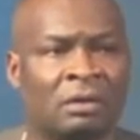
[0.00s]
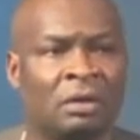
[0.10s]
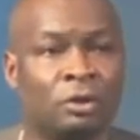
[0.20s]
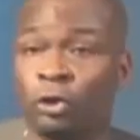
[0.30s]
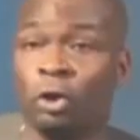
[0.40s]

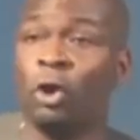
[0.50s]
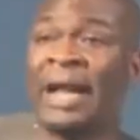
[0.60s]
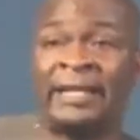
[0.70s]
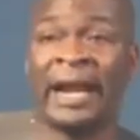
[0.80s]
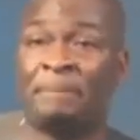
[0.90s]
Do you know
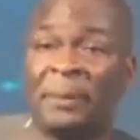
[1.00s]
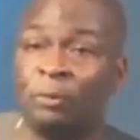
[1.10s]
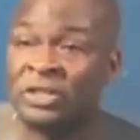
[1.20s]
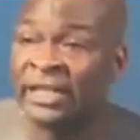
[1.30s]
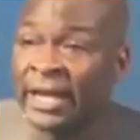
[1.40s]
that there are
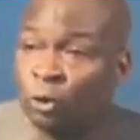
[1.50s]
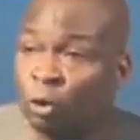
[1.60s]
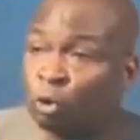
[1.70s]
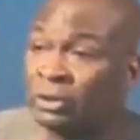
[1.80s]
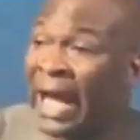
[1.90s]
people
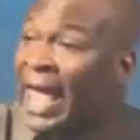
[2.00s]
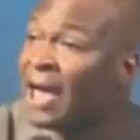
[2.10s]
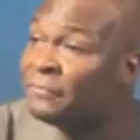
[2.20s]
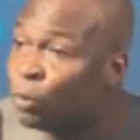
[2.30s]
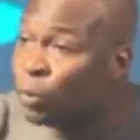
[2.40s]
scheduled to die
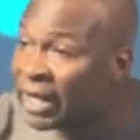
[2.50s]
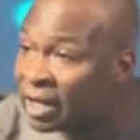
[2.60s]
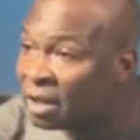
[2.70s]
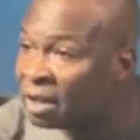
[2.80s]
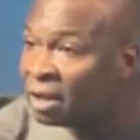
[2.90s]
every
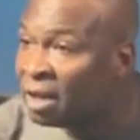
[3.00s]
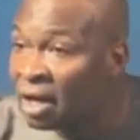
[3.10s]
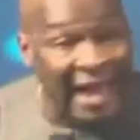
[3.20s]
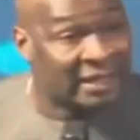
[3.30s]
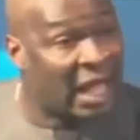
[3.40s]
week?
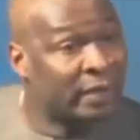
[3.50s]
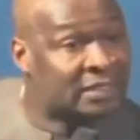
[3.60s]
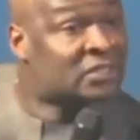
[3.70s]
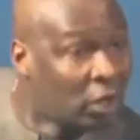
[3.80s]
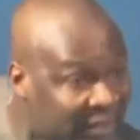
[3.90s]
Right now
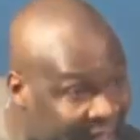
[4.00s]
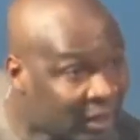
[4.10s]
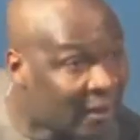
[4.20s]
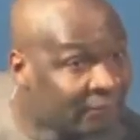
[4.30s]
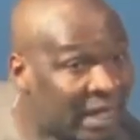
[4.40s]
is Sunday.
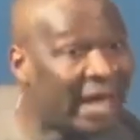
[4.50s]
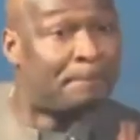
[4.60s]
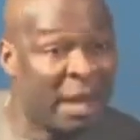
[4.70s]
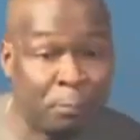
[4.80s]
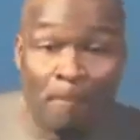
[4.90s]
There are
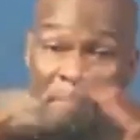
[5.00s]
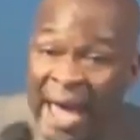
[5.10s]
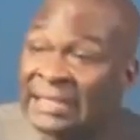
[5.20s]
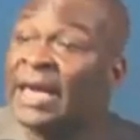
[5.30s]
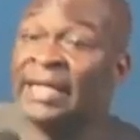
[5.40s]
people
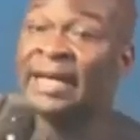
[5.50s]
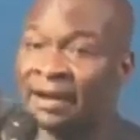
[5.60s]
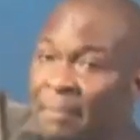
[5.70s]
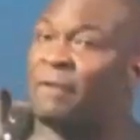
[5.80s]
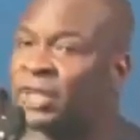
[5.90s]
based in the realm of the